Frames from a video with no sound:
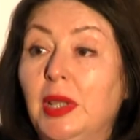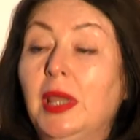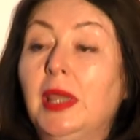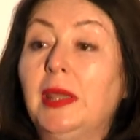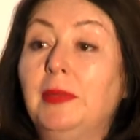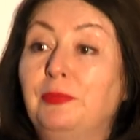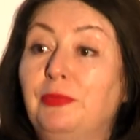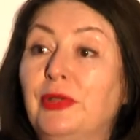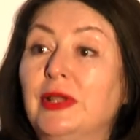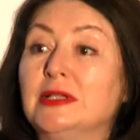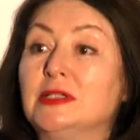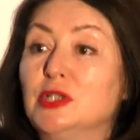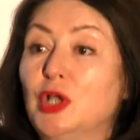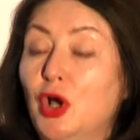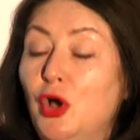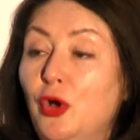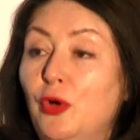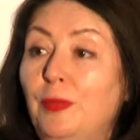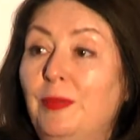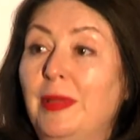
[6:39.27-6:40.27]
It brings
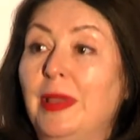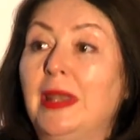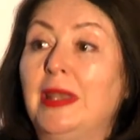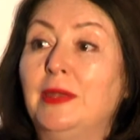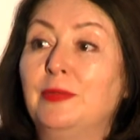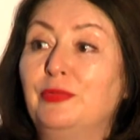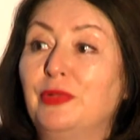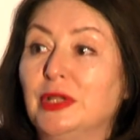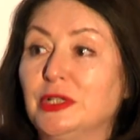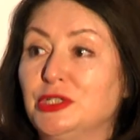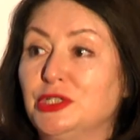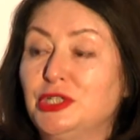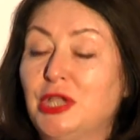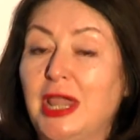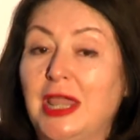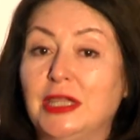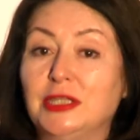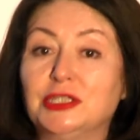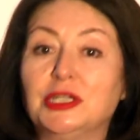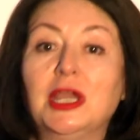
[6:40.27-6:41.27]
hope and it brings
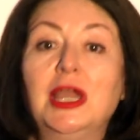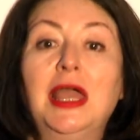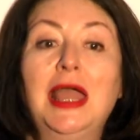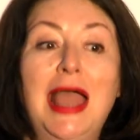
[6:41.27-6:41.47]
change.